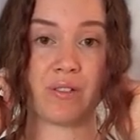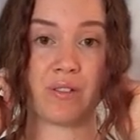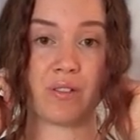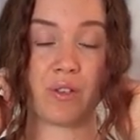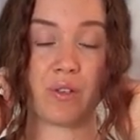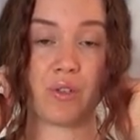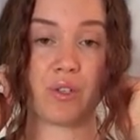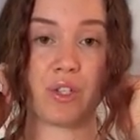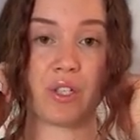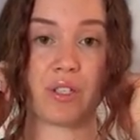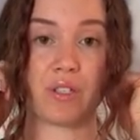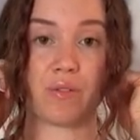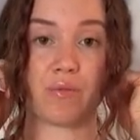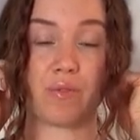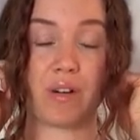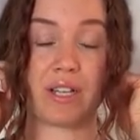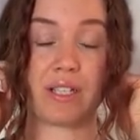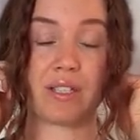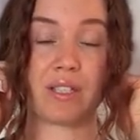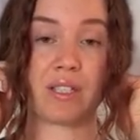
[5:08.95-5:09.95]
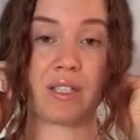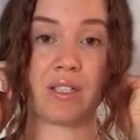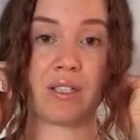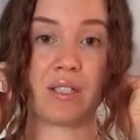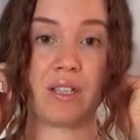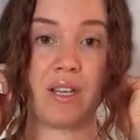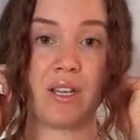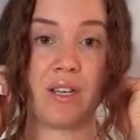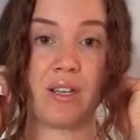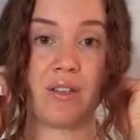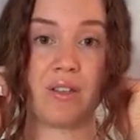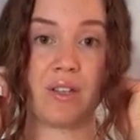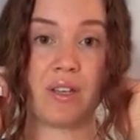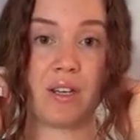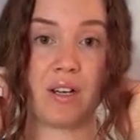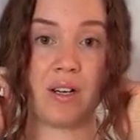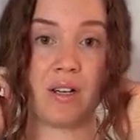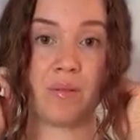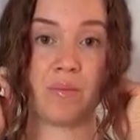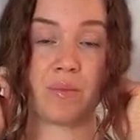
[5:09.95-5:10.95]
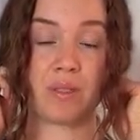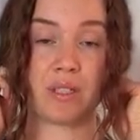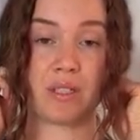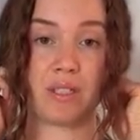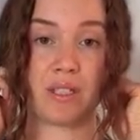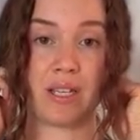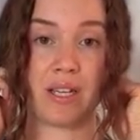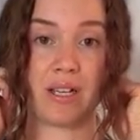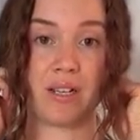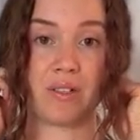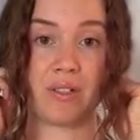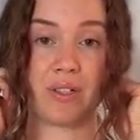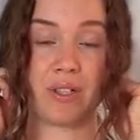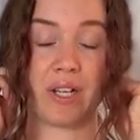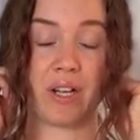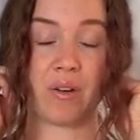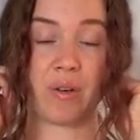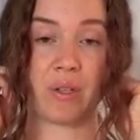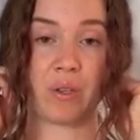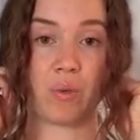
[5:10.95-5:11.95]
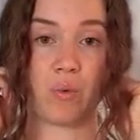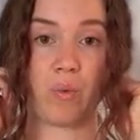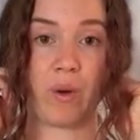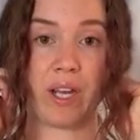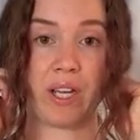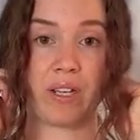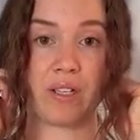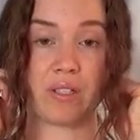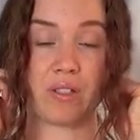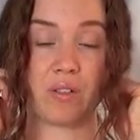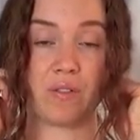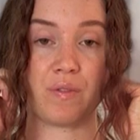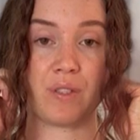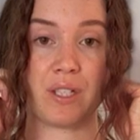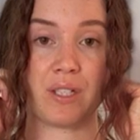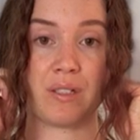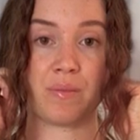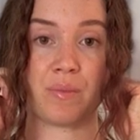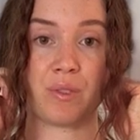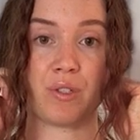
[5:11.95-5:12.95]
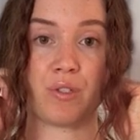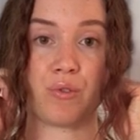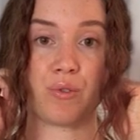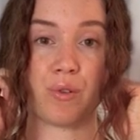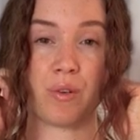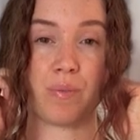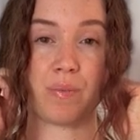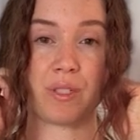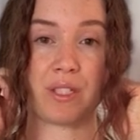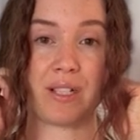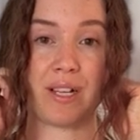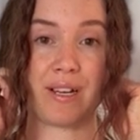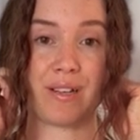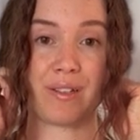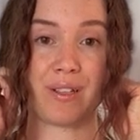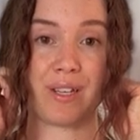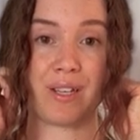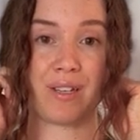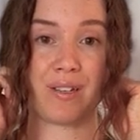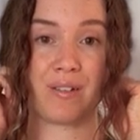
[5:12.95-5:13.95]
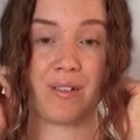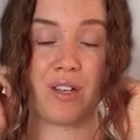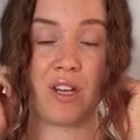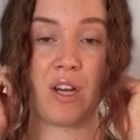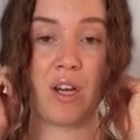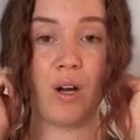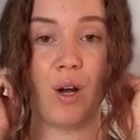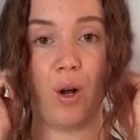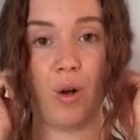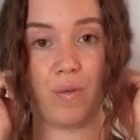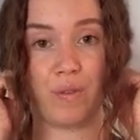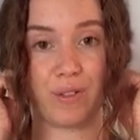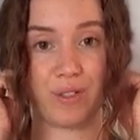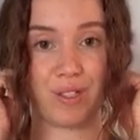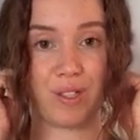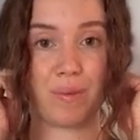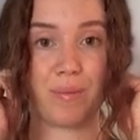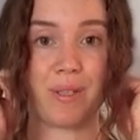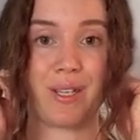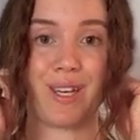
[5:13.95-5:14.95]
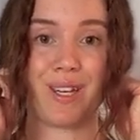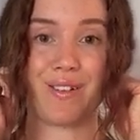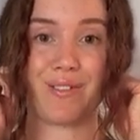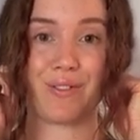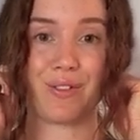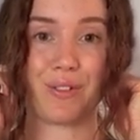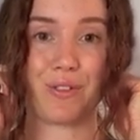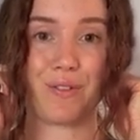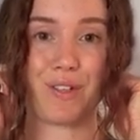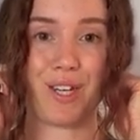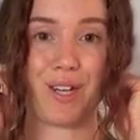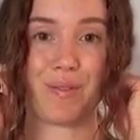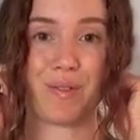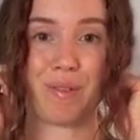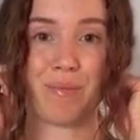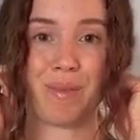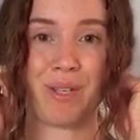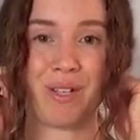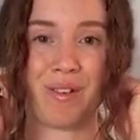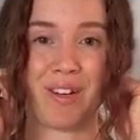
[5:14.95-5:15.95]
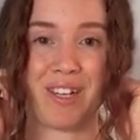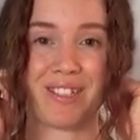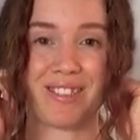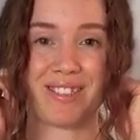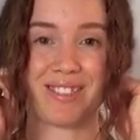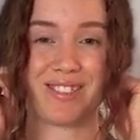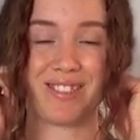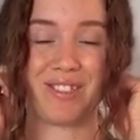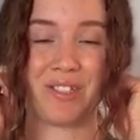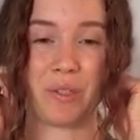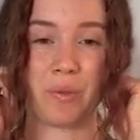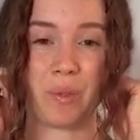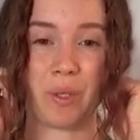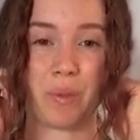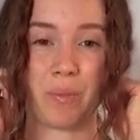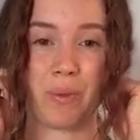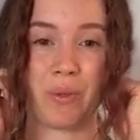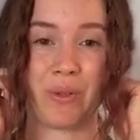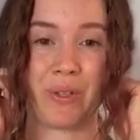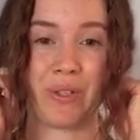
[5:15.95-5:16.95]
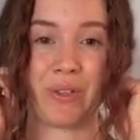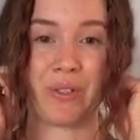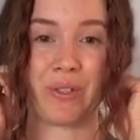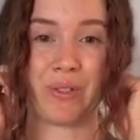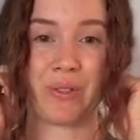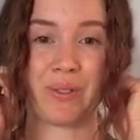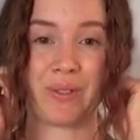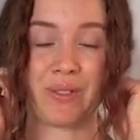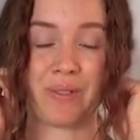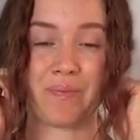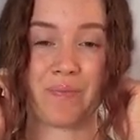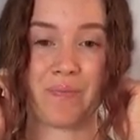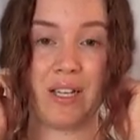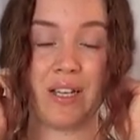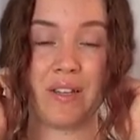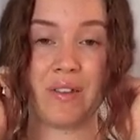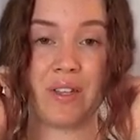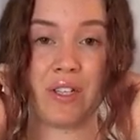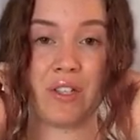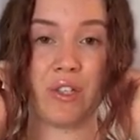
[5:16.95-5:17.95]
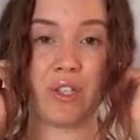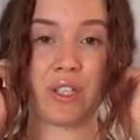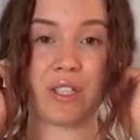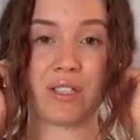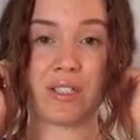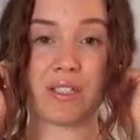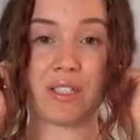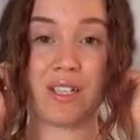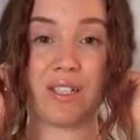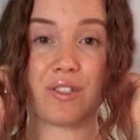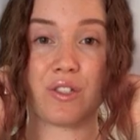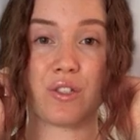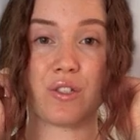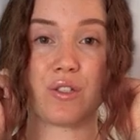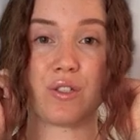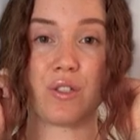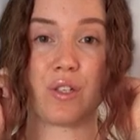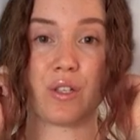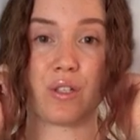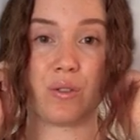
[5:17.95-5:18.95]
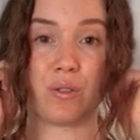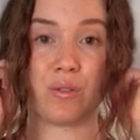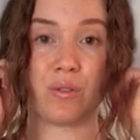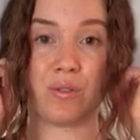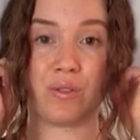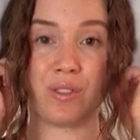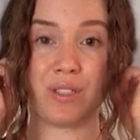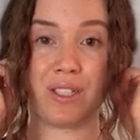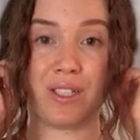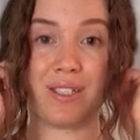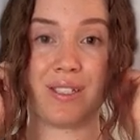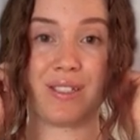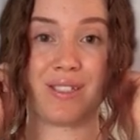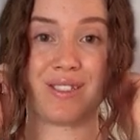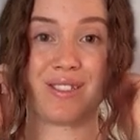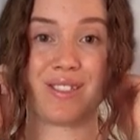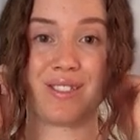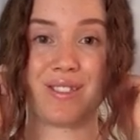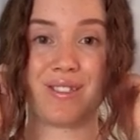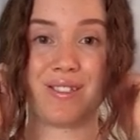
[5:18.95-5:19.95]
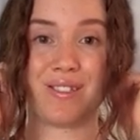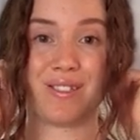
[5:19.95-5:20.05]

So just resting the arms down, allowing the weight of the arms to drop slightly. Obviously be careful if you have some earrings. You don't want to pull on those. And then you can start to circle the ears.